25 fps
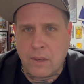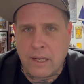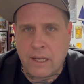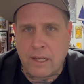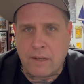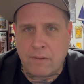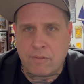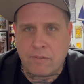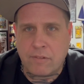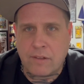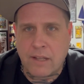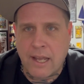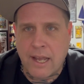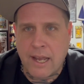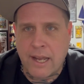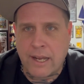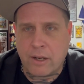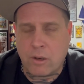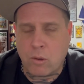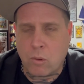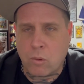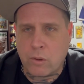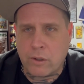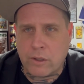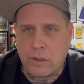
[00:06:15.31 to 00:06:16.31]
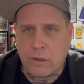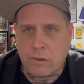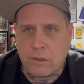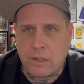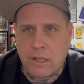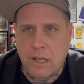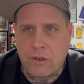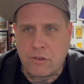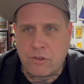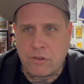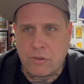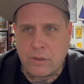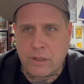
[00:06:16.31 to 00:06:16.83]
any flag or your
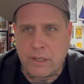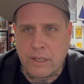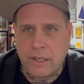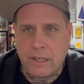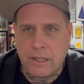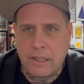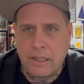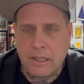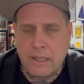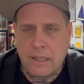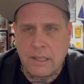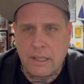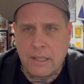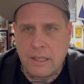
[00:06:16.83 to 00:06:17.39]
country.